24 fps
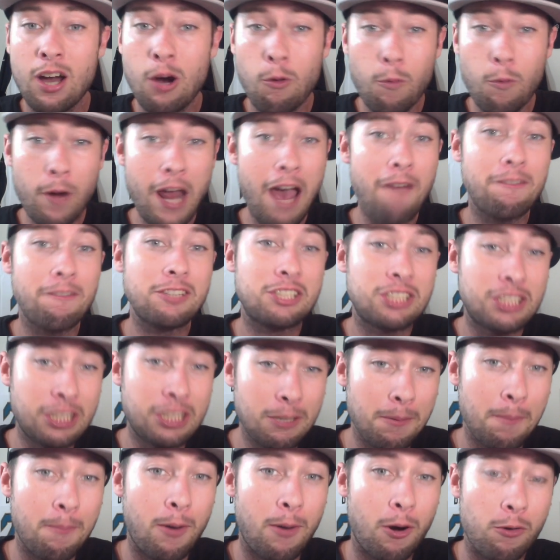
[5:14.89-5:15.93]
We have a
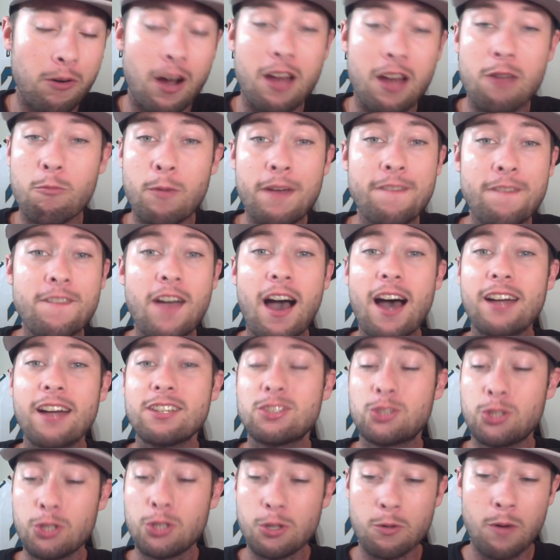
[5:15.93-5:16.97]
Super Bowl run.
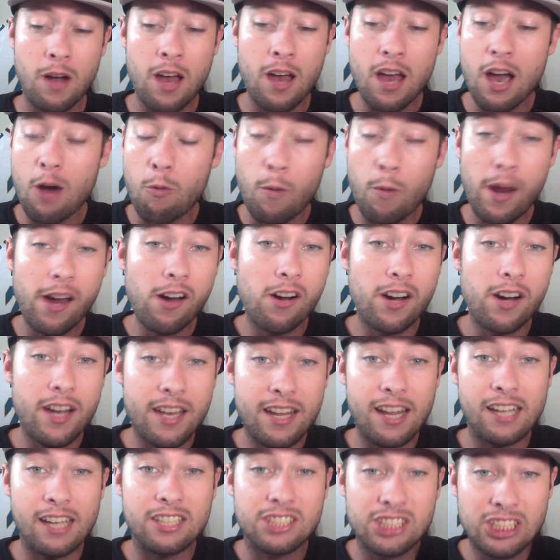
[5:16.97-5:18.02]
We are
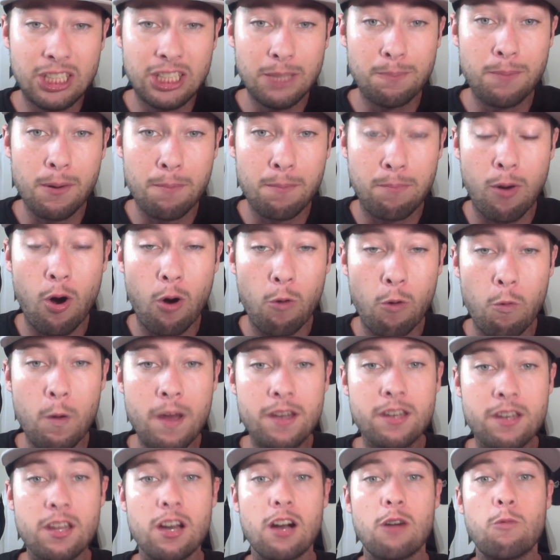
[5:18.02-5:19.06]
in a Super Bowl
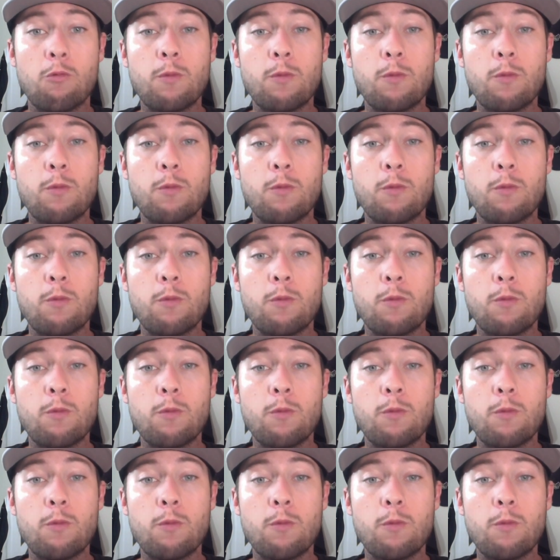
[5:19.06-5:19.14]
window.